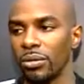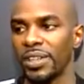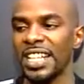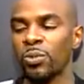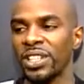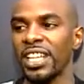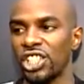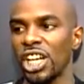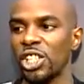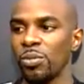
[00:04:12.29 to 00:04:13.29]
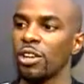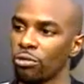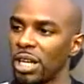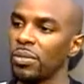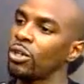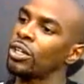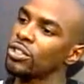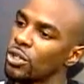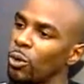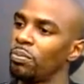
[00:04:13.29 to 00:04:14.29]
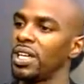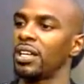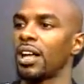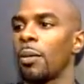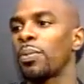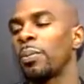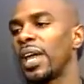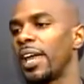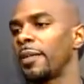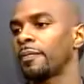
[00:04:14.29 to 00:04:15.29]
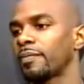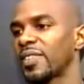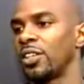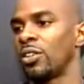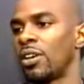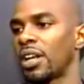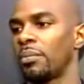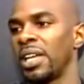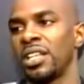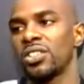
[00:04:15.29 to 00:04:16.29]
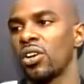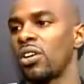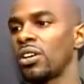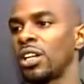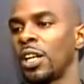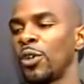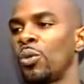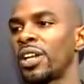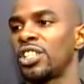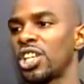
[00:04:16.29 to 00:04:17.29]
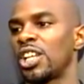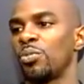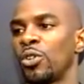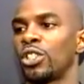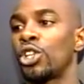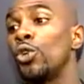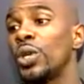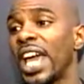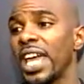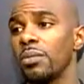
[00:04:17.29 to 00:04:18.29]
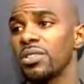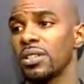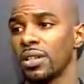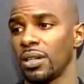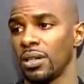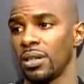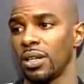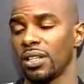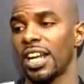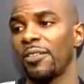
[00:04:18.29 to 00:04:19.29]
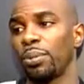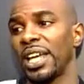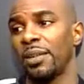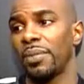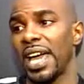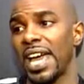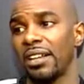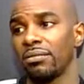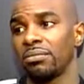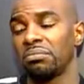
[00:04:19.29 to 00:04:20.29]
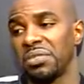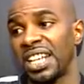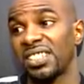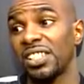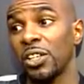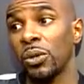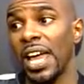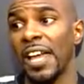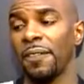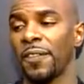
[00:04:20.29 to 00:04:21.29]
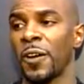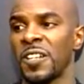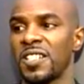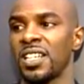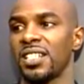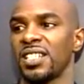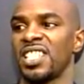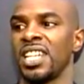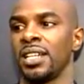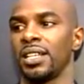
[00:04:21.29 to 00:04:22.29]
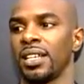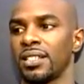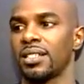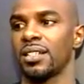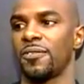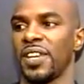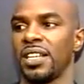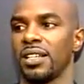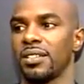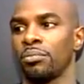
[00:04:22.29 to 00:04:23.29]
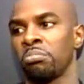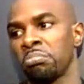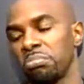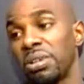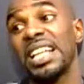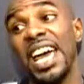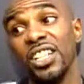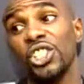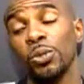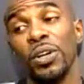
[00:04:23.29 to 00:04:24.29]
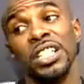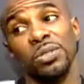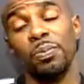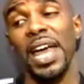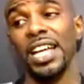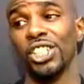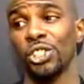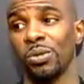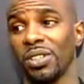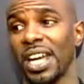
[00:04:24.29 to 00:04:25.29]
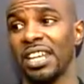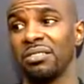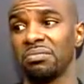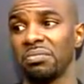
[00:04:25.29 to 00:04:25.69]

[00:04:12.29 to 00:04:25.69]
That's what they judge me and rate me on, so be it. I'm prepared. You know what I mean? It's all good. If you want to judge me on 2 games that I've played bad and still had 36 and 10 against Phoenix, but had a pretty bad shooting night,